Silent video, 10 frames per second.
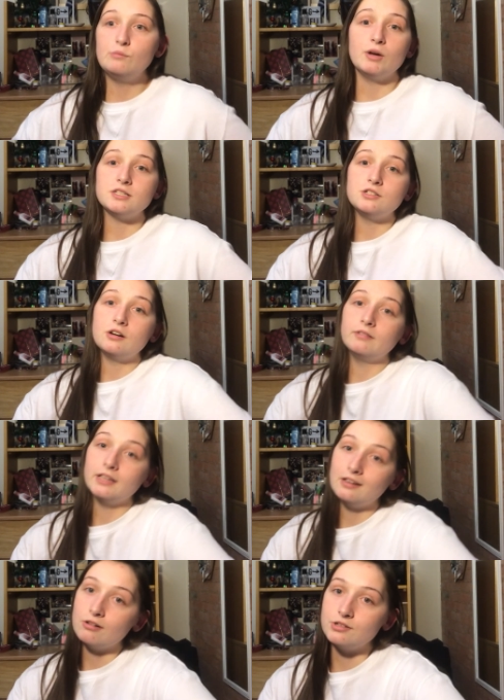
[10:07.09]
buses don't
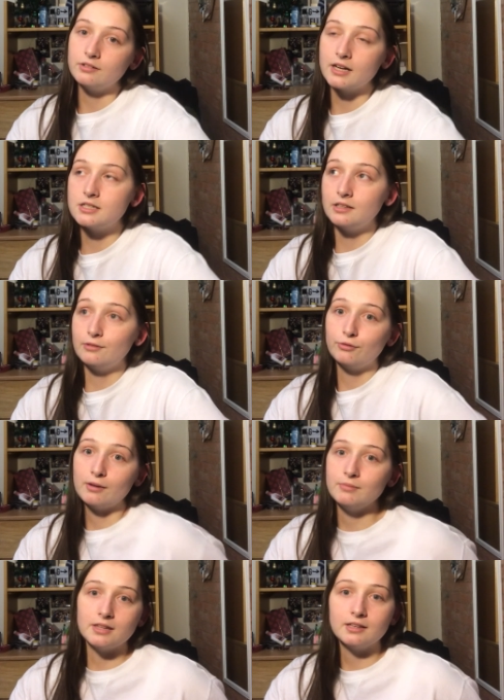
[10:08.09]
really go directly
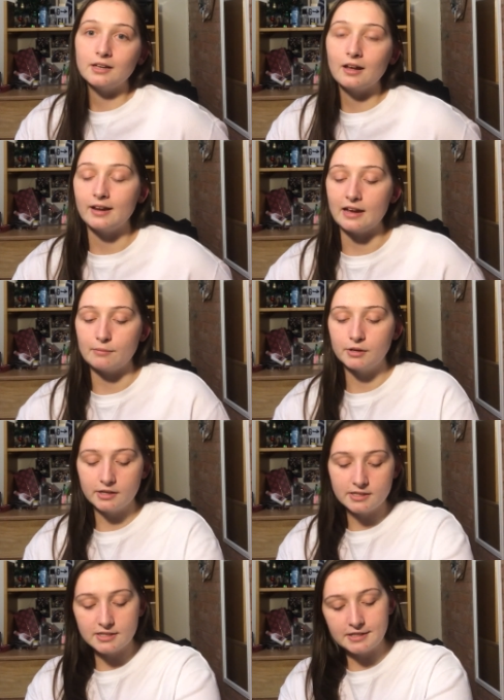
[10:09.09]
from Ithaca to
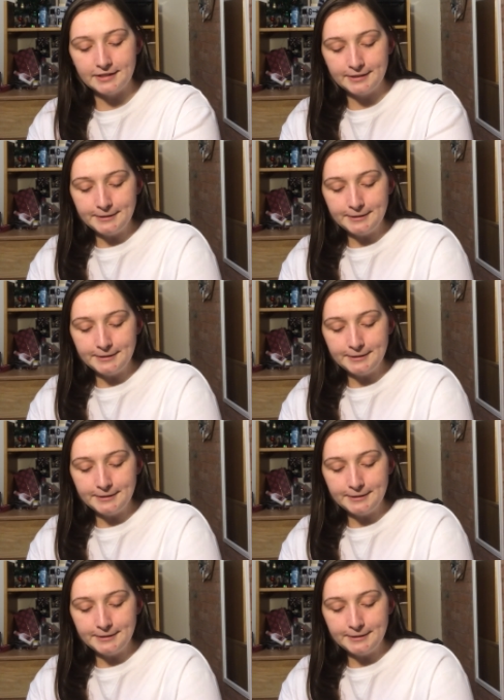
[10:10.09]
Amherst.